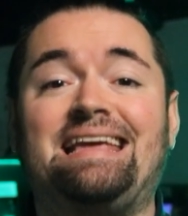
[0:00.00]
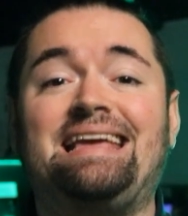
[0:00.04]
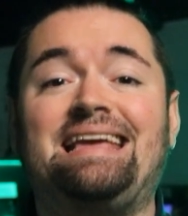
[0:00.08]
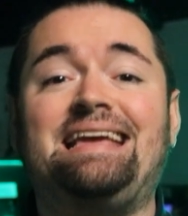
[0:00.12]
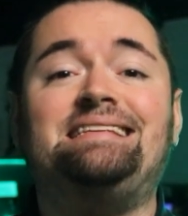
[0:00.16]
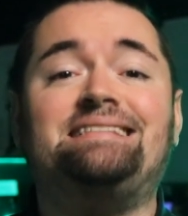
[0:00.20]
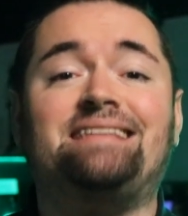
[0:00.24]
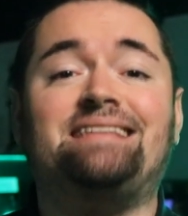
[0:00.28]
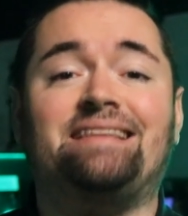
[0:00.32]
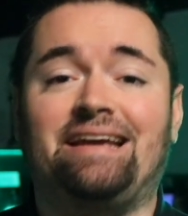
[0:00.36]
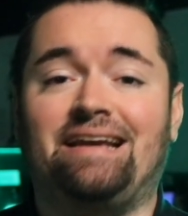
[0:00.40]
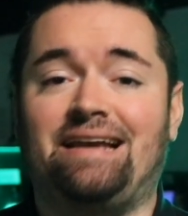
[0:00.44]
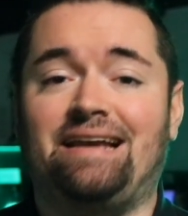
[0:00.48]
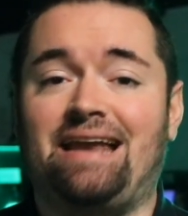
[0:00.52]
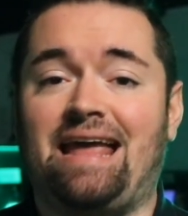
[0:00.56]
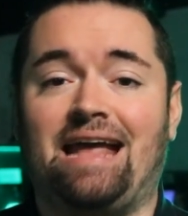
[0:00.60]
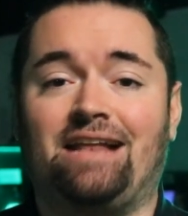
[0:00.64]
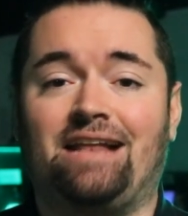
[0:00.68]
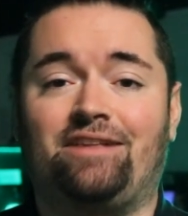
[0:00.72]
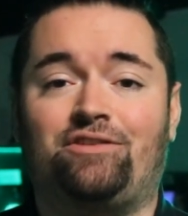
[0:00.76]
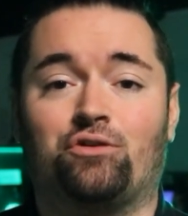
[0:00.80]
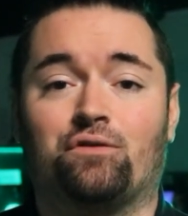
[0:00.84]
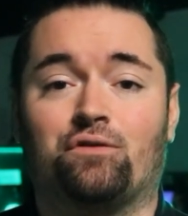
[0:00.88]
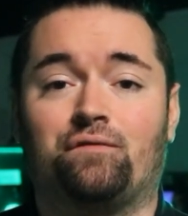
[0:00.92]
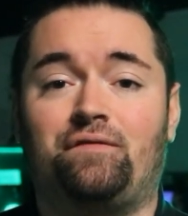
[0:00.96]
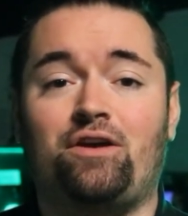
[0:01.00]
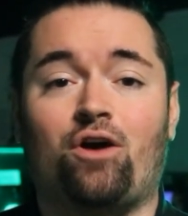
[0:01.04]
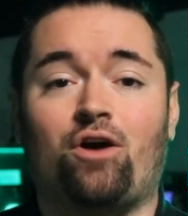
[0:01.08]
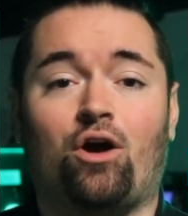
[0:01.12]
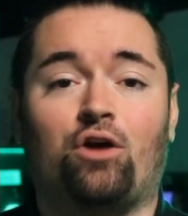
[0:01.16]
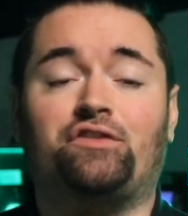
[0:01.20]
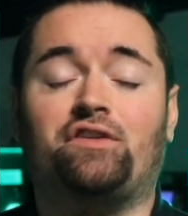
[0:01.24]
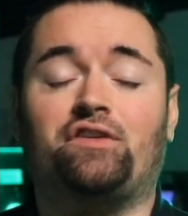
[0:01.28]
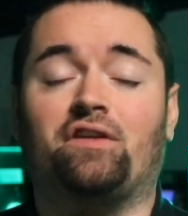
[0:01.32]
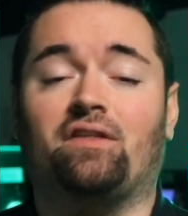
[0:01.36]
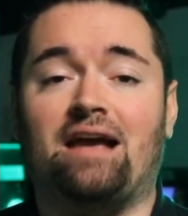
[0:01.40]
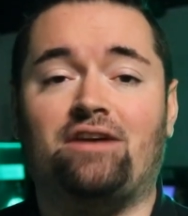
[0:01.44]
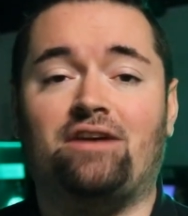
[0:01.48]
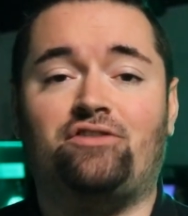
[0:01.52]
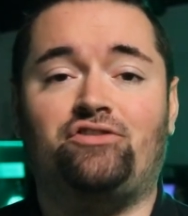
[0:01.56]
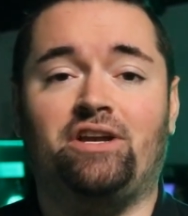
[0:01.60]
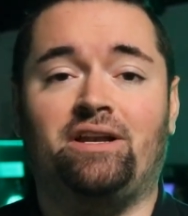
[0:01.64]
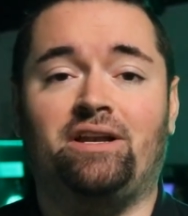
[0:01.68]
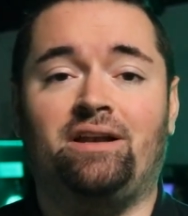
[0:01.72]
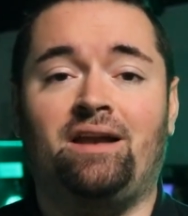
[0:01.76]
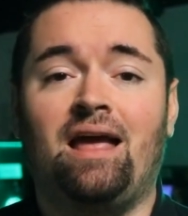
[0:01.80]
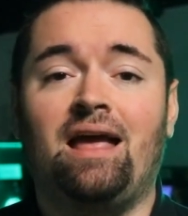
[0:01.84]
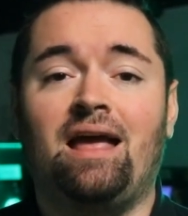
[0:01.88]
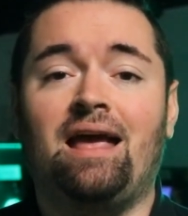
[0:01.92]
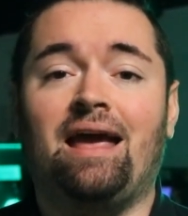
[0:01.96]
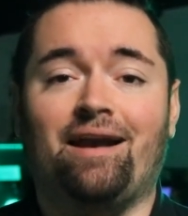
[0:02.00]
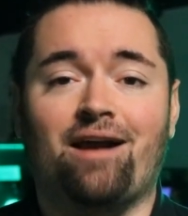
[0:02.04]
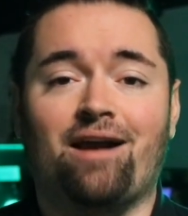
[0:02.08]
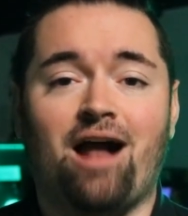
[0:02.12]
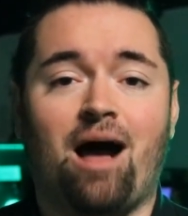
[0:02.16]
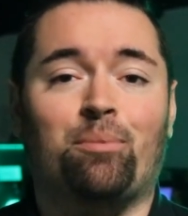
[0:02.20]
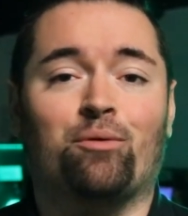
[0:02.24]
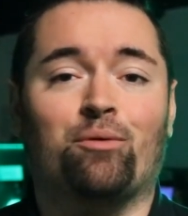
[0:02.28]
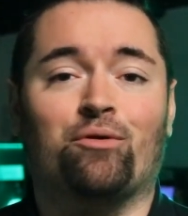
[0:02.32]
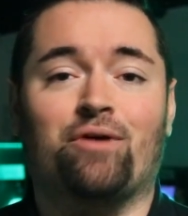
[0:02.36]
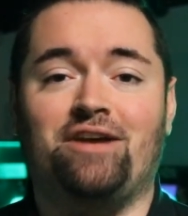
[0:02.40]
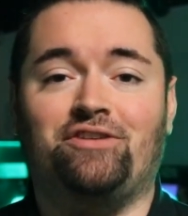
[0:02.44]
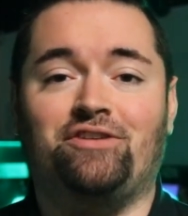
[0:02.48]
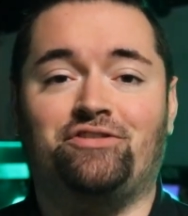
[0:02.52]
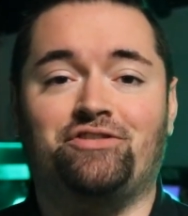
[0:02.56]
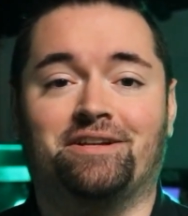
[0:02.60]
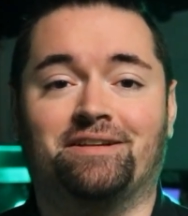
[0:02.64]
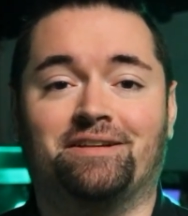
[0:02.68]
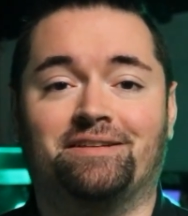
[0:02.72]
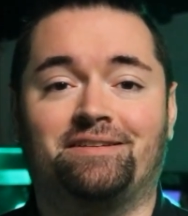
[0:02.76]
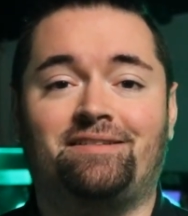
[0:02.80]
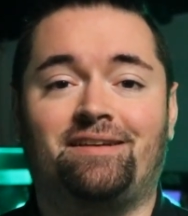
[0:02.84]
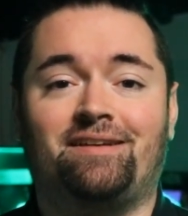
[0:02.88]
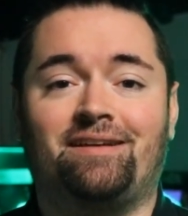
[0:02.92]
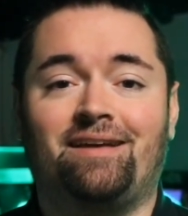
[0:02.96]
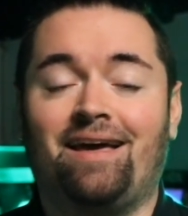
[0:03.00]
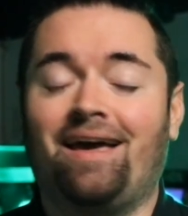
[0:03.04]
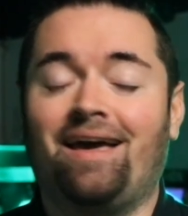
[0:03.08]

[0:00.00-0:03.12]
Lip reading: easily enhance your VR selection and operations.